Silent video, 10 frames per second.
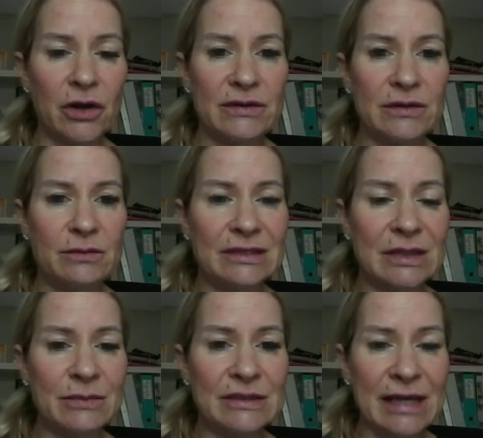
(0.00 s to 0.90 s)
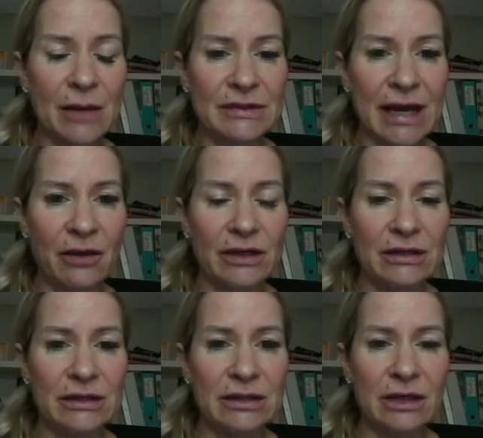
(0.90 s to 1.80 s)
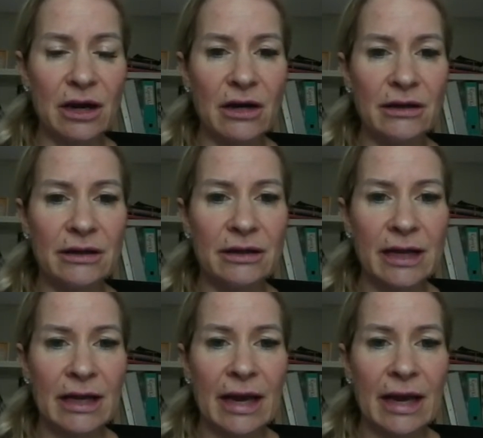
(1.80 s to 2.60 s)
some steep steps out into the garden